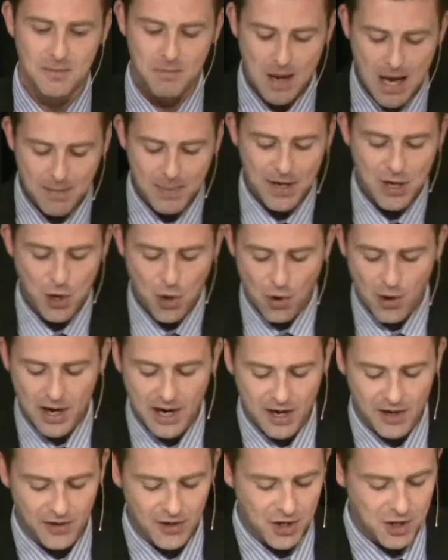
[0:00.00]
maybe you're
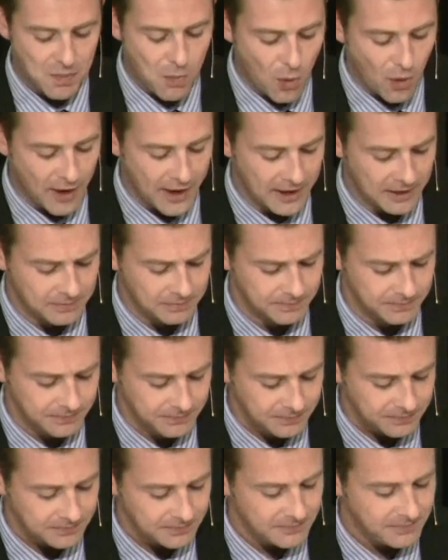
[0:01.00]
here this morning,
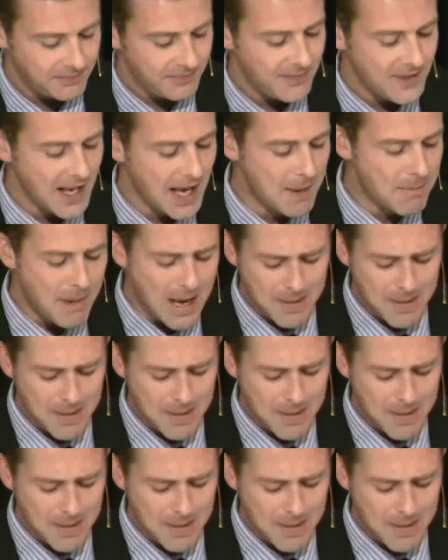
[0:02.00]
and